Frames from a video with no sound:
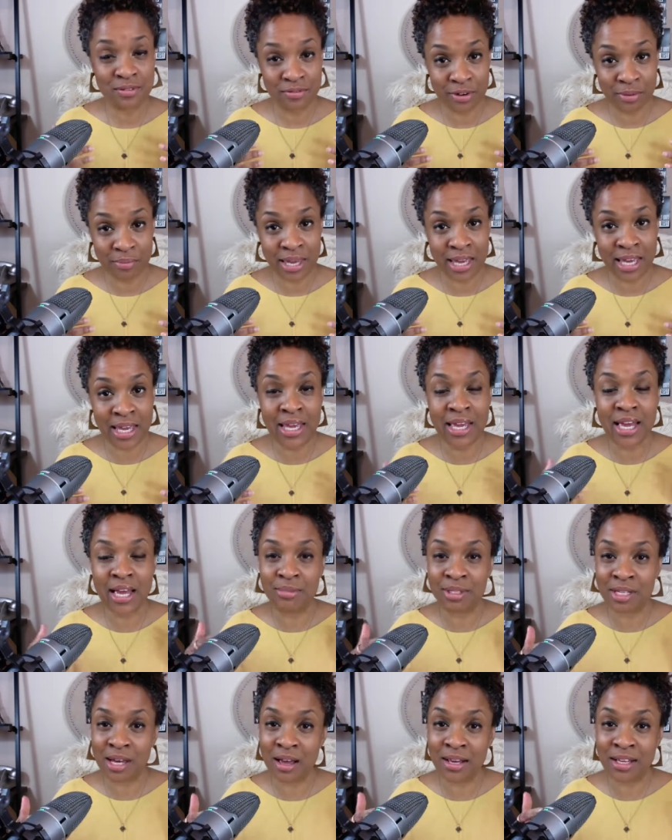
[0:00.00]
for me,
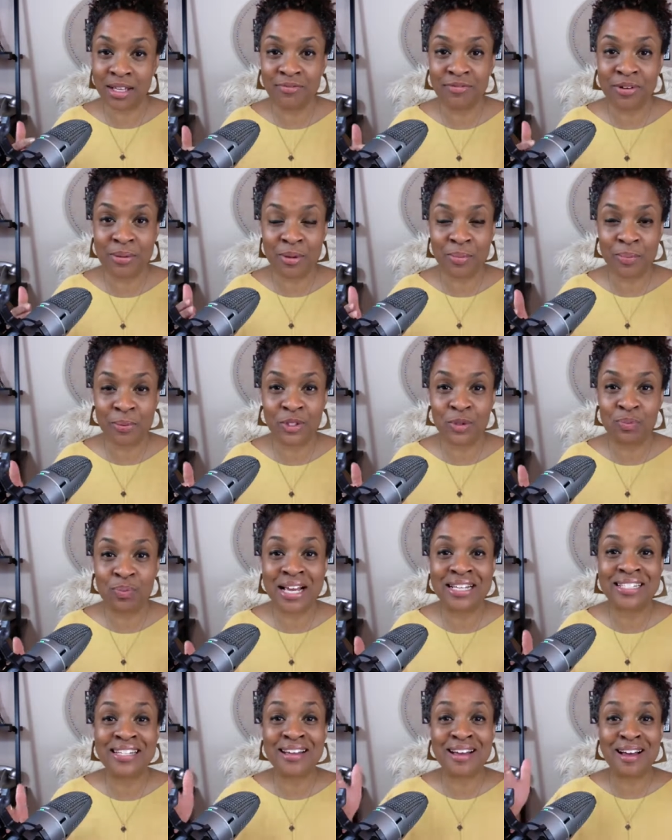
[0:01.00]
I'm talking from the
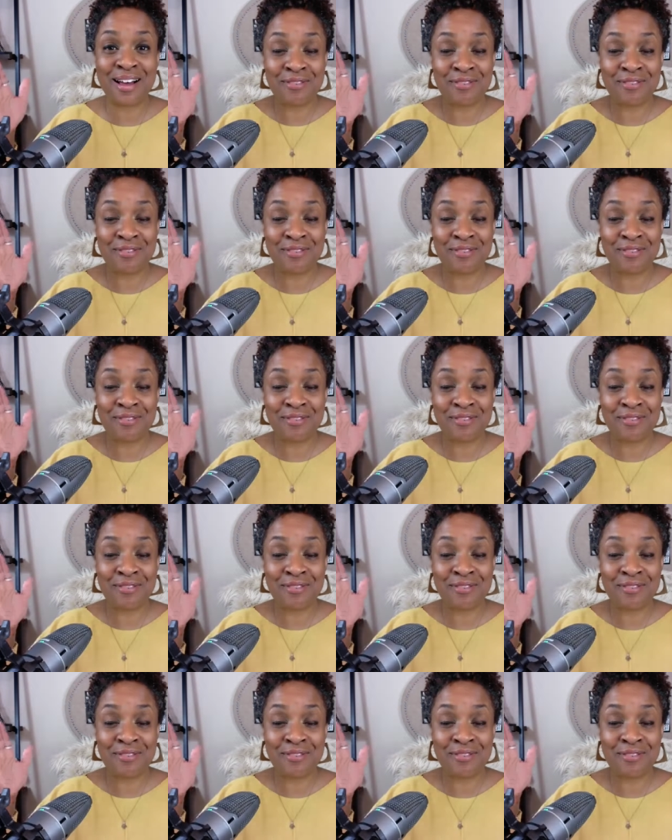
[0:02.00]
perspective